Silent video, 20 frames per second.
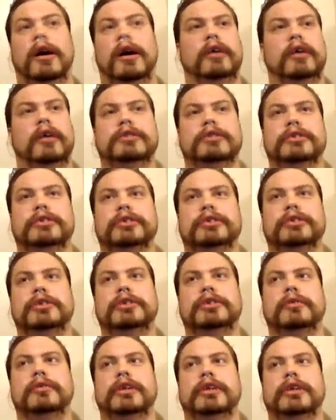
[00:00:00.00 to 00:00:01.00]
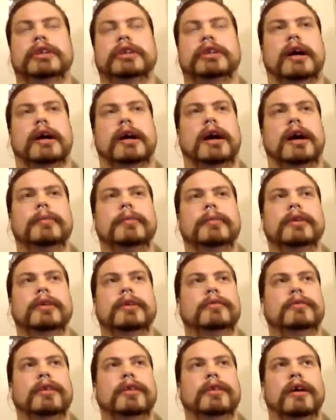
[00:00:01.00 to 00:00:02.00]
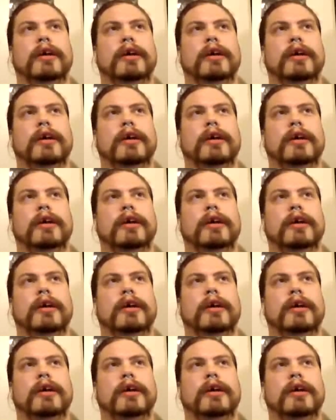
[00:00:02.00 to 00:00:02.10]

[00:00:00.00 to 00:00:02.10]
I honestly just do it as a hobby.